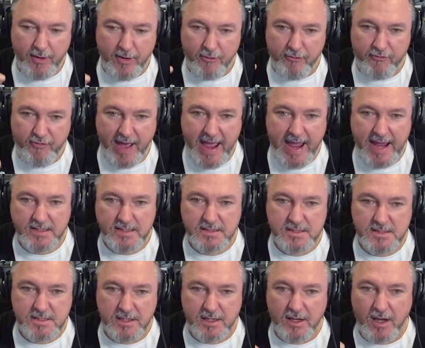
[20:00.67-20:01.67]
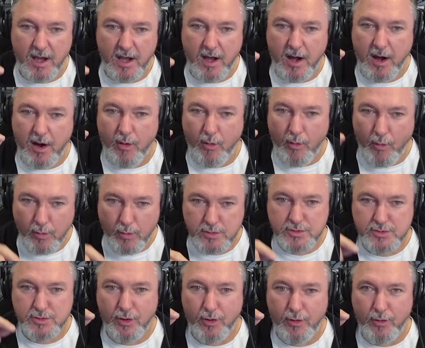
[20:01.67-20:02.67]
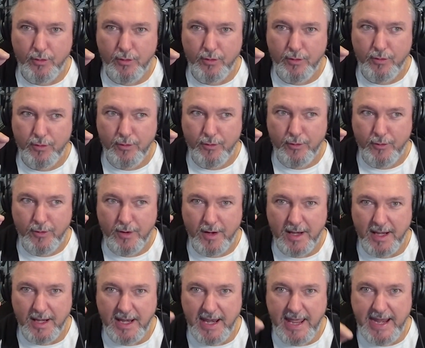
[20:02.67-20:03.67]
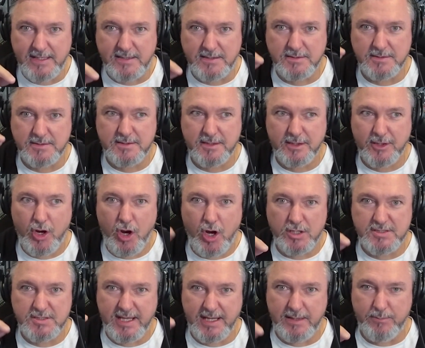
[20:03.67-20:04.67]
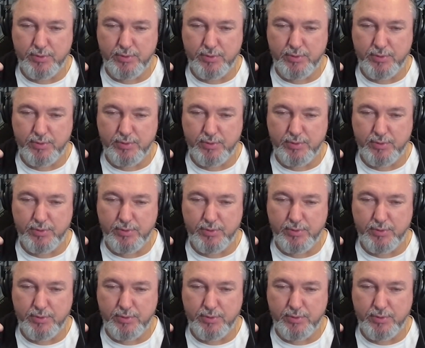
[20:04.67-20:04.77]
fans are also latent content